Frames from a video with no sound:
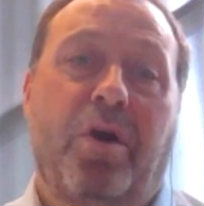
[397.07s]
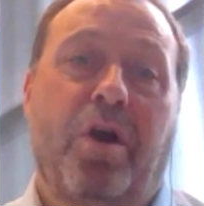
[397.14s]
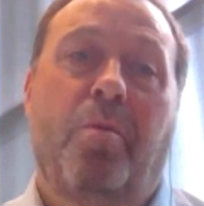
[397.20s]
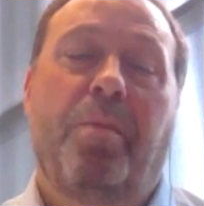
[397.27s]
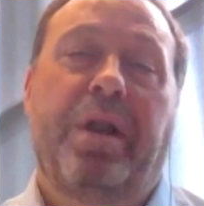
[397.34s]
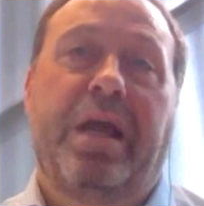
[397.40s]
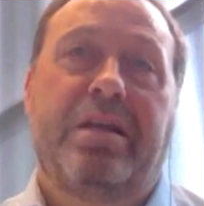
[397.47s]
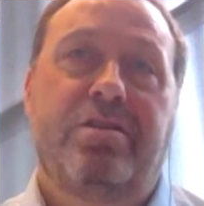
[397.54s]

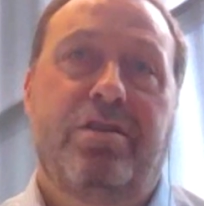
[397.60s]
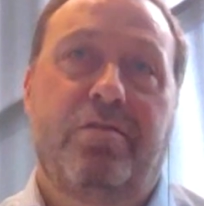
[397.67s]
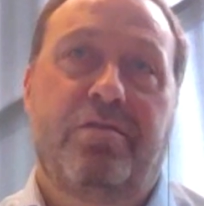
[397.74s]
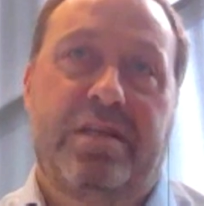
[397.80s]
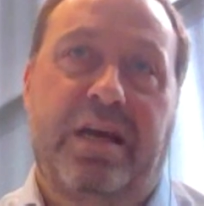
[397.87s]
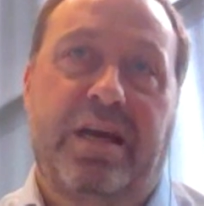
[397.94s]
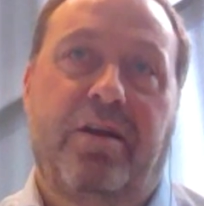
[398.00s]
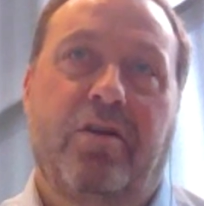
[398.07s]
combination
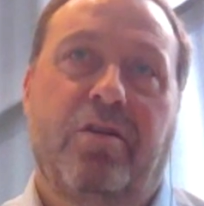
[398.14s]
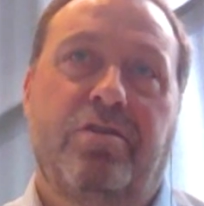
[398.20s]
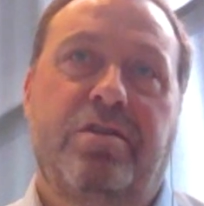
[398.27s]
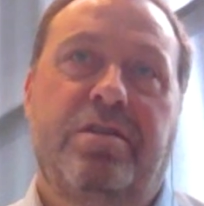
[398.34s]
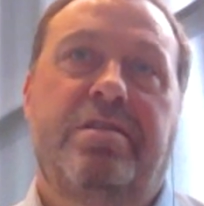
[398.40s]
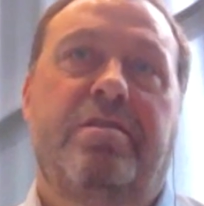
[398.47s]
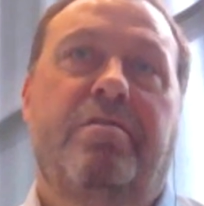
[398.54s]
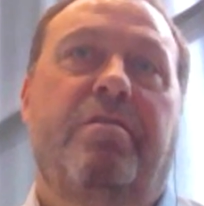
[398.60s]
of
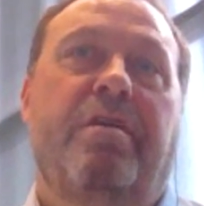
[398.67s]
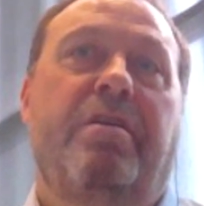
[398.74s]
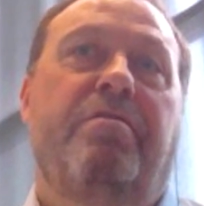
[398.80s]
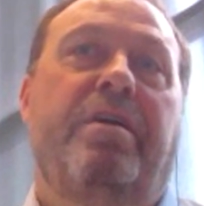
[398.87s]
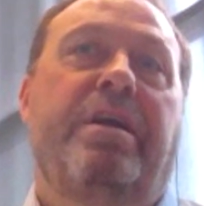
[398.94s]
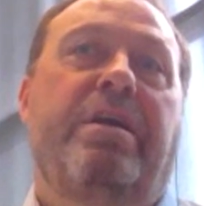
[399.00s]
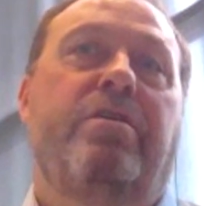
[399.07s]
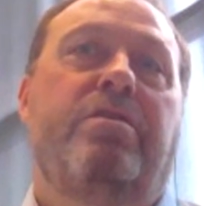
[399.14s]
technologies and a very,
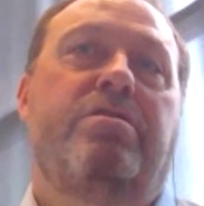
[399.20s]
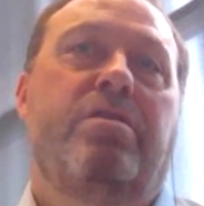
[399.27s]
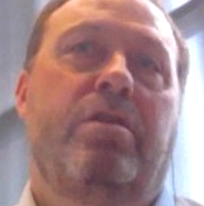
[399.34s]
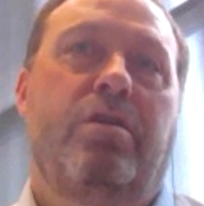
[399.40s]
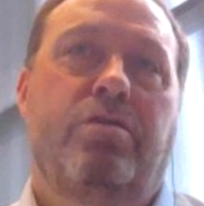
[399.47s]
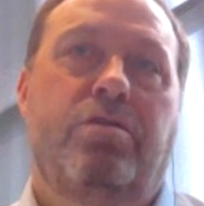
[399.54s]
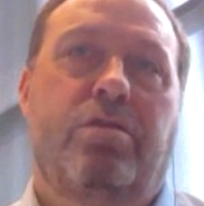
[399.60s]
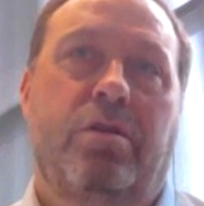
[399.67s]
very good
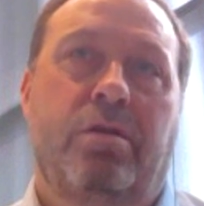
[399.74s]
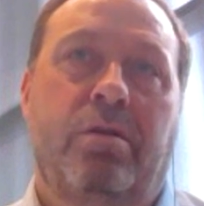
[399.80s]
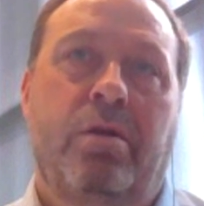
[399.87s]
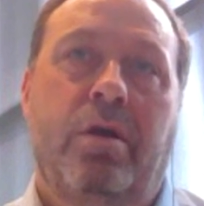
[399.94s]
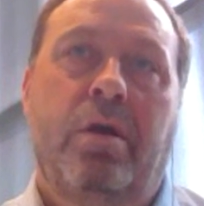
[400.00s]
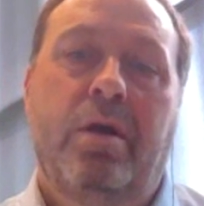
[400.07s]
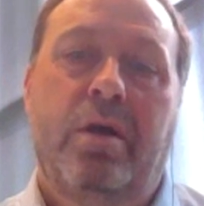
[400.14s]
solution